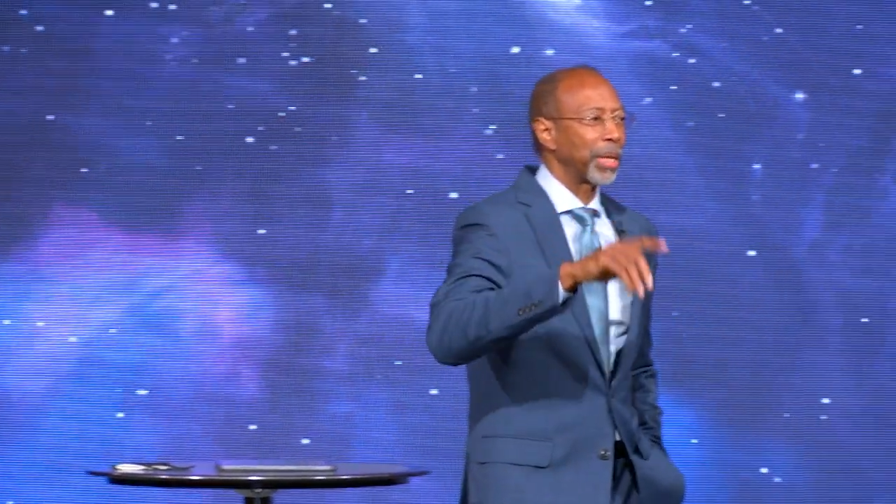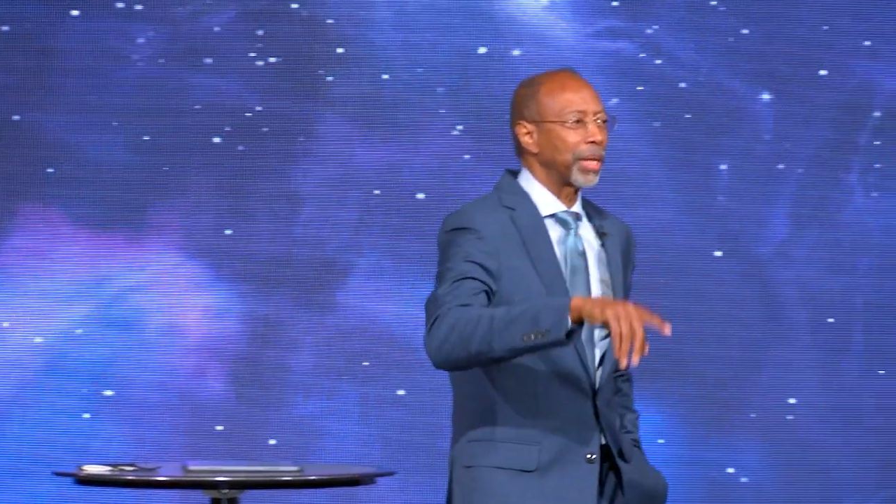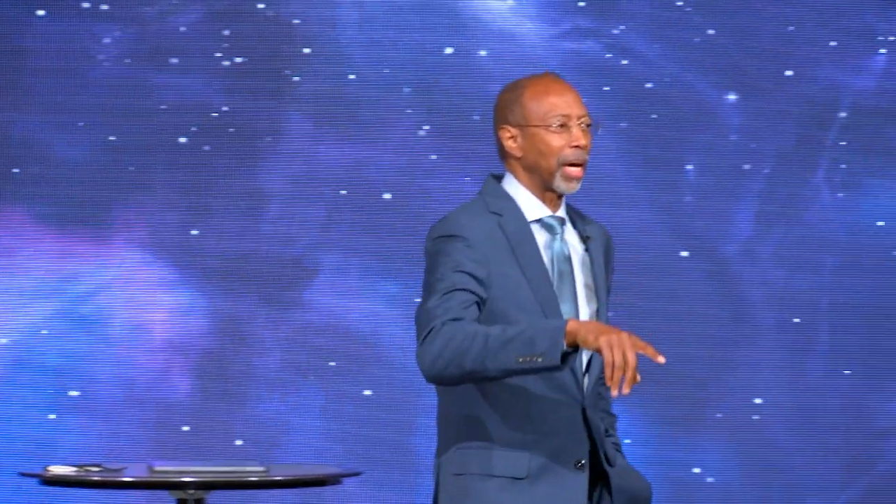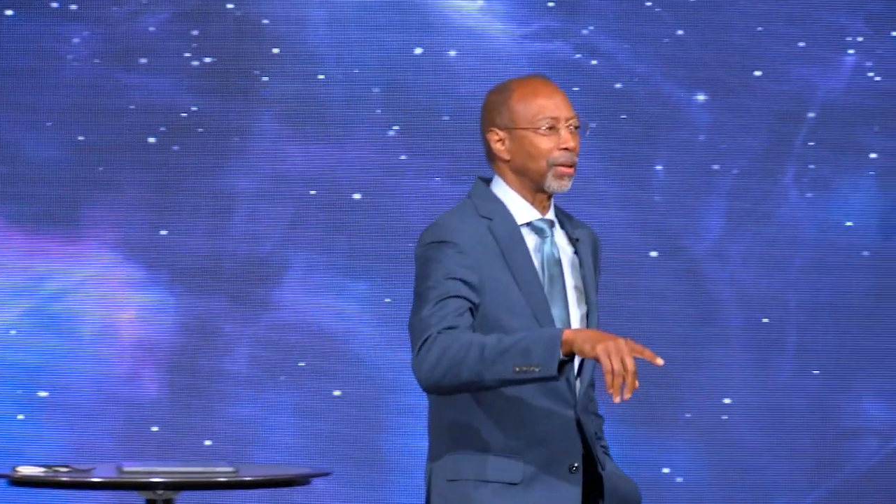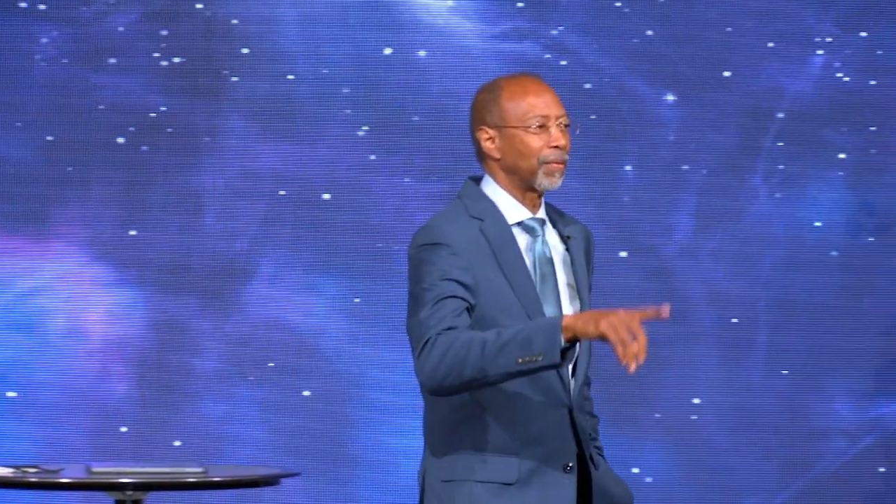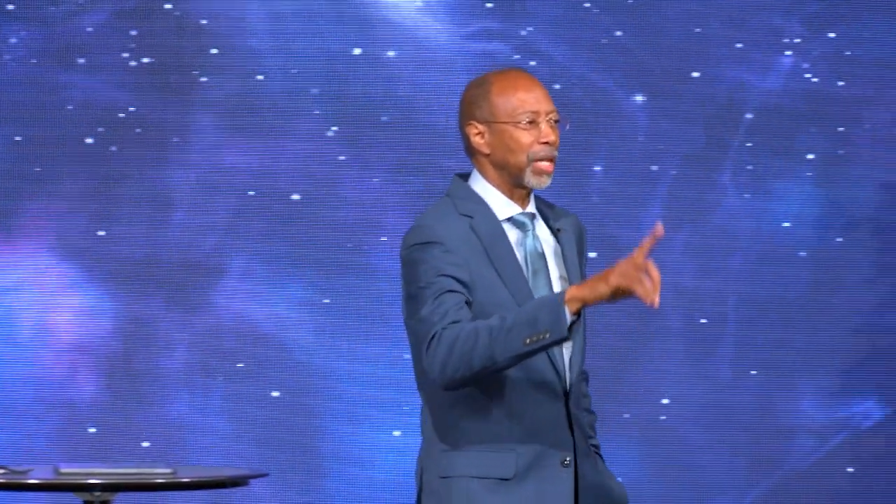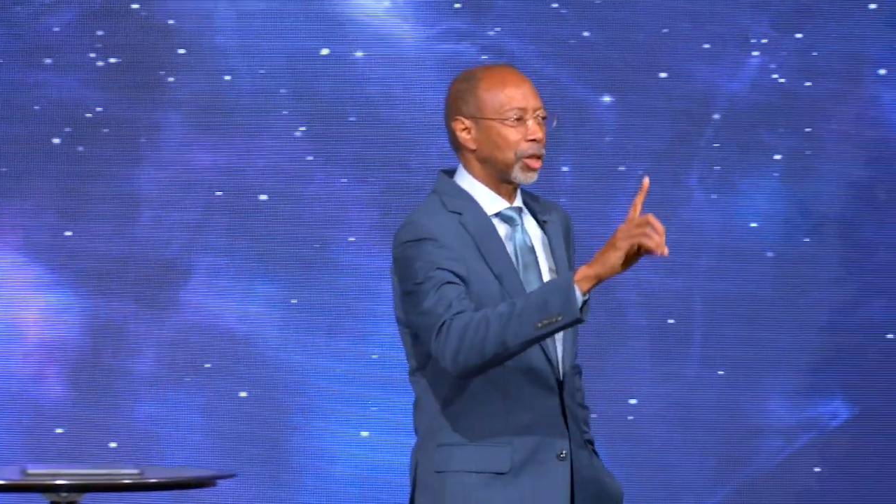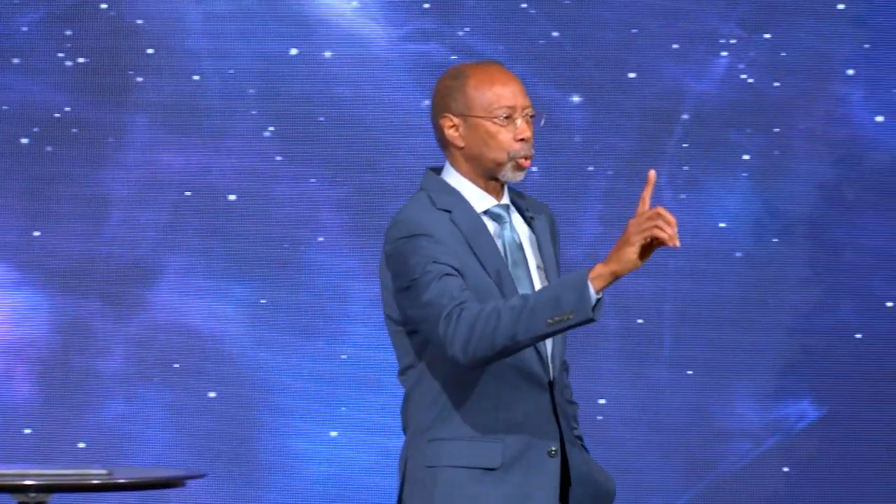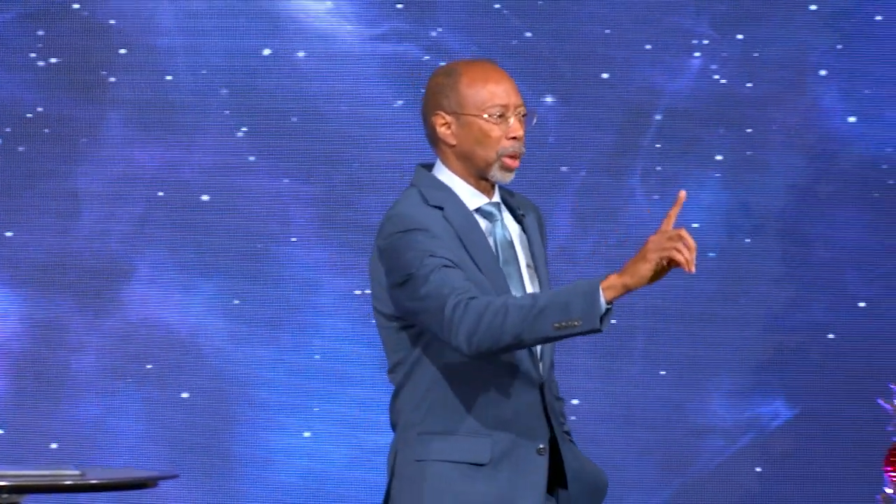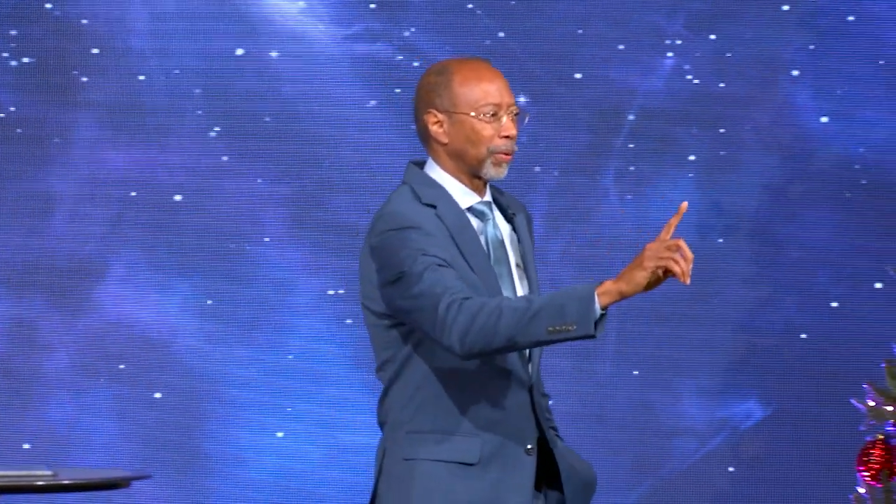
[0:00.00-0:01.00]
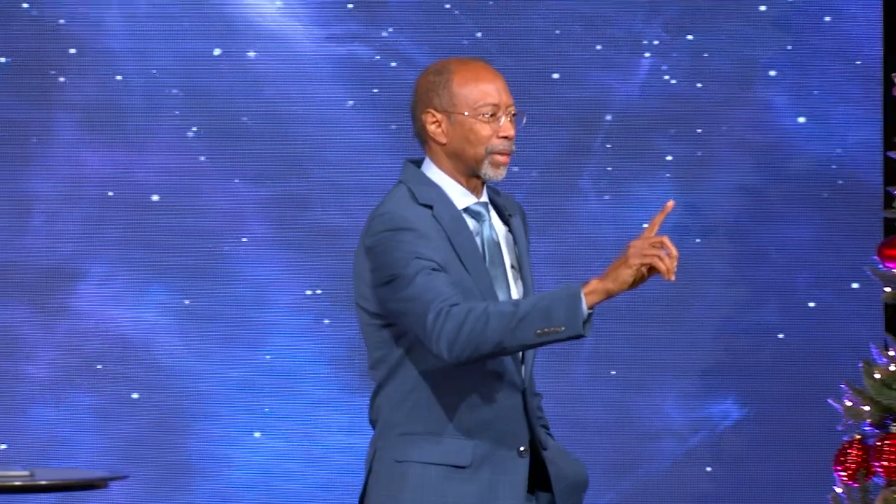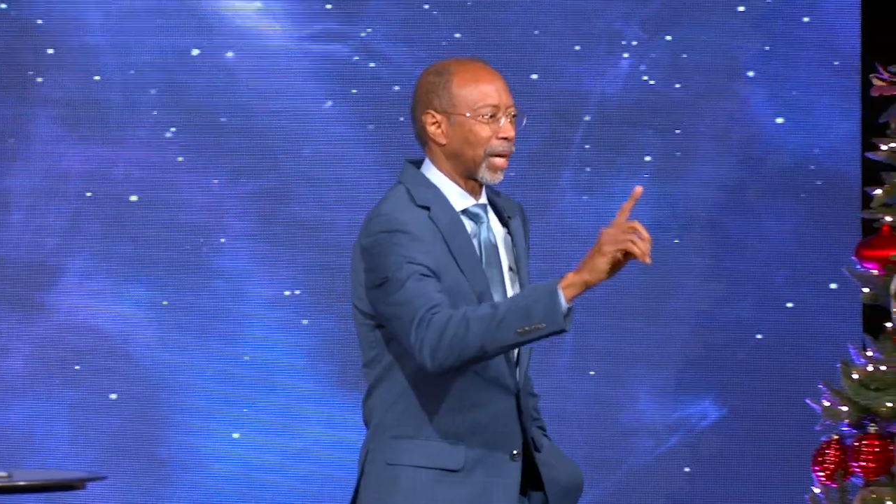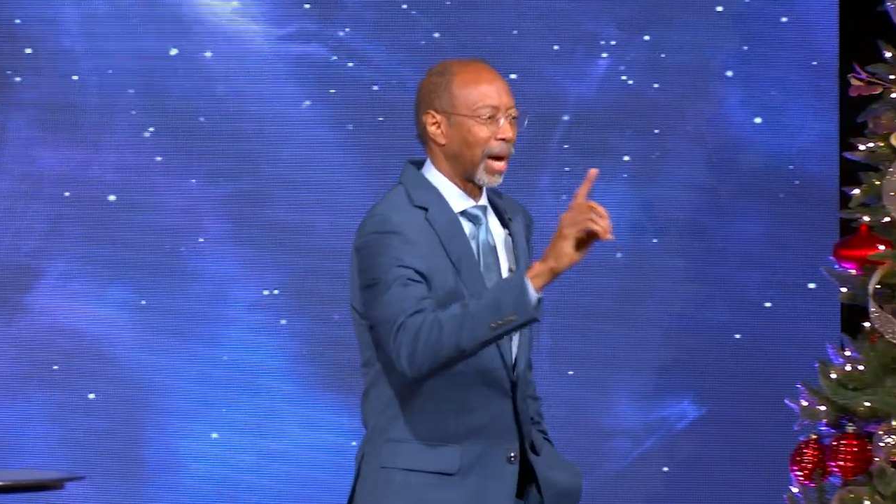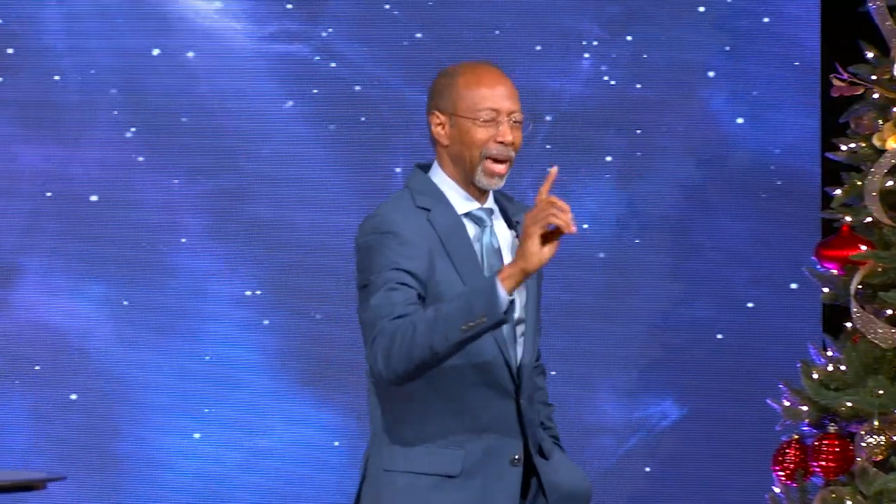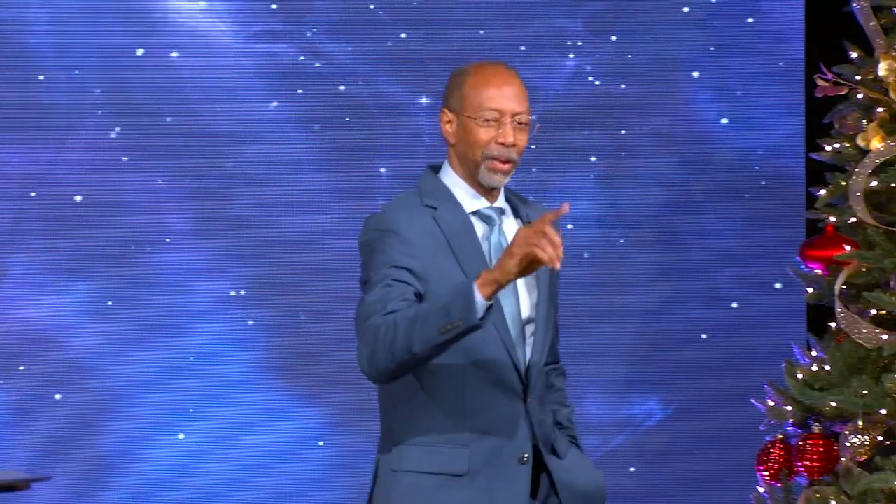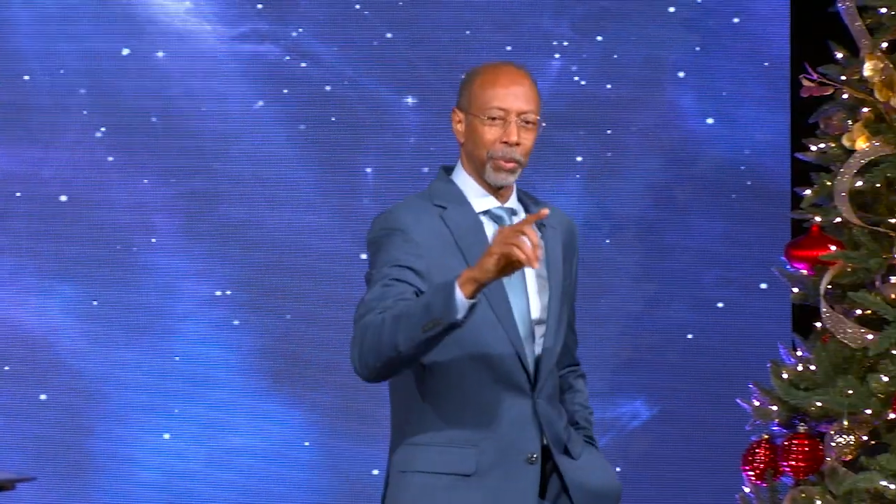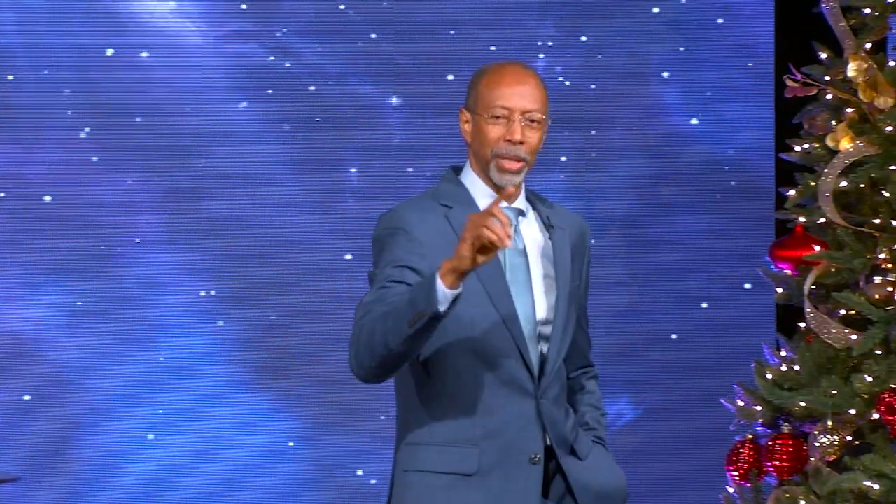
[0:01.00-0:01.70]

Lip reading: together, each one of us got a halfway